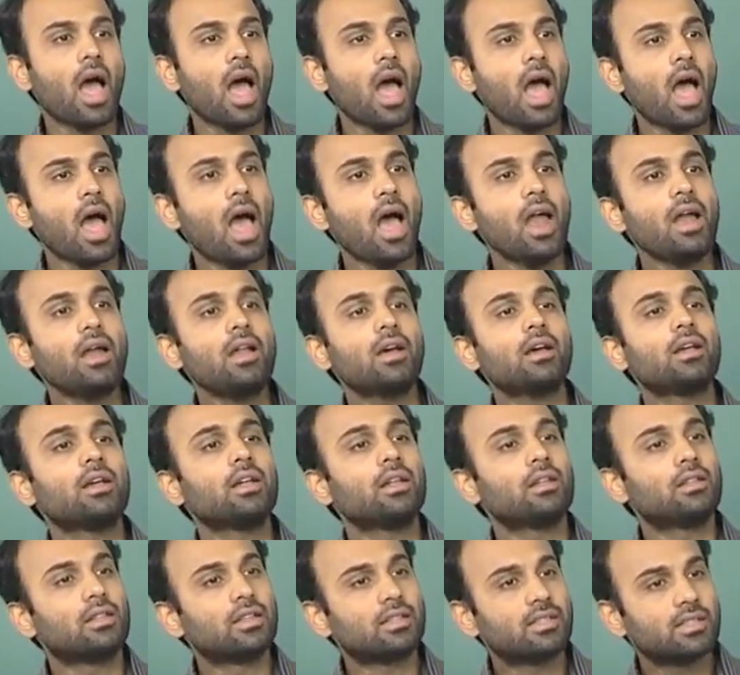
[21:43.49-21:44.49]
and
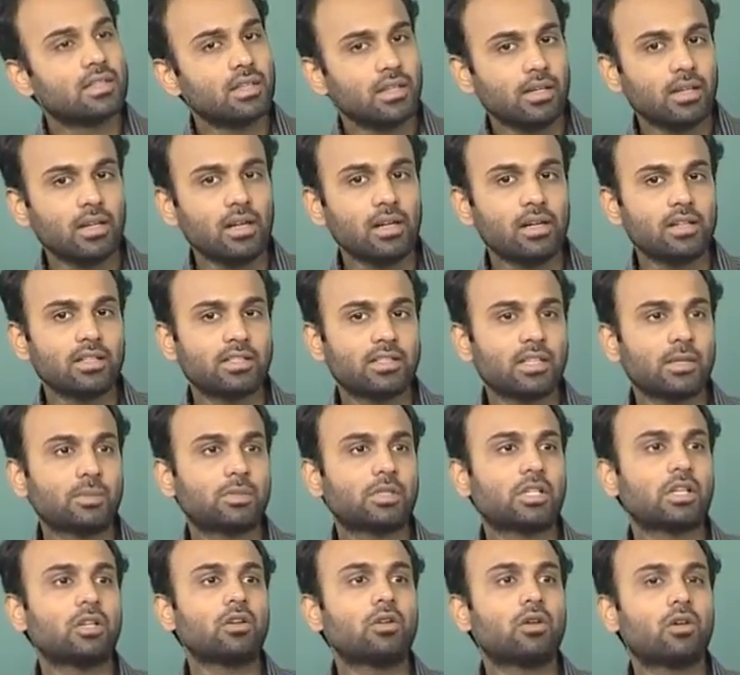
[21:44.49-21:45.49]
the signal
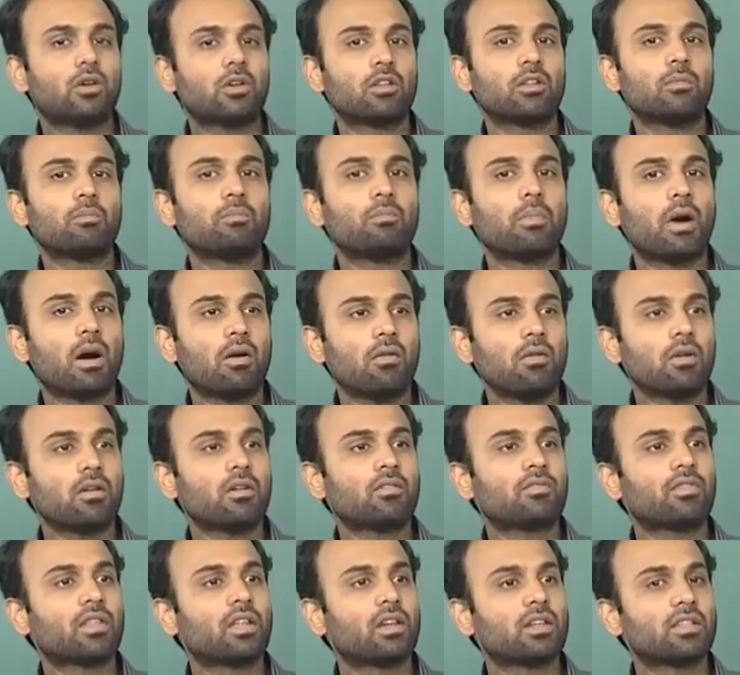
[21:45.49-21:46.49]
reception or the power
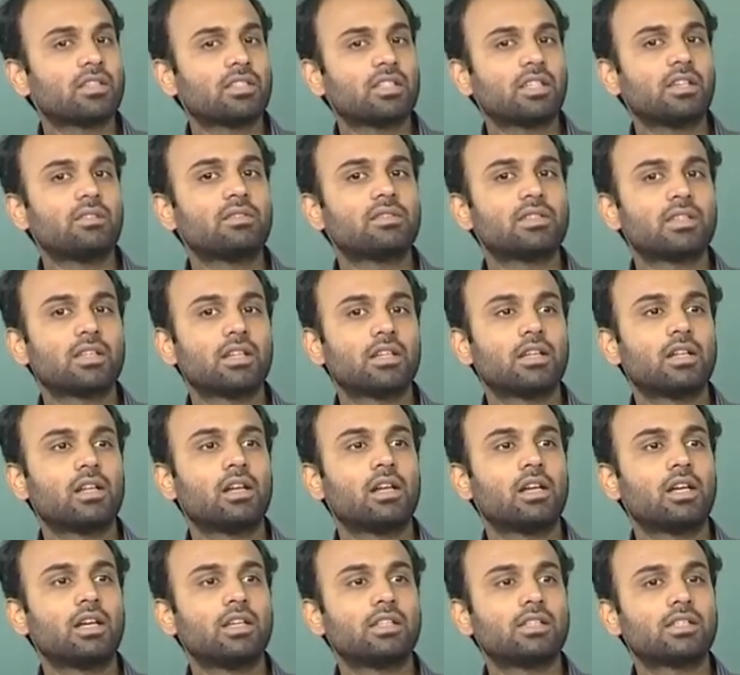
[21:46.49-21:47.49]
of the received
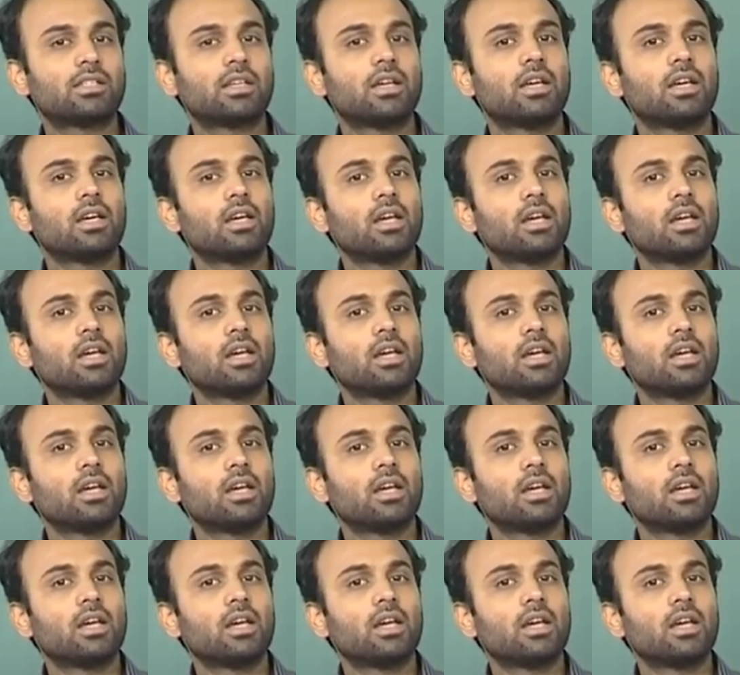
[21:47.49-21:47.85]
signal is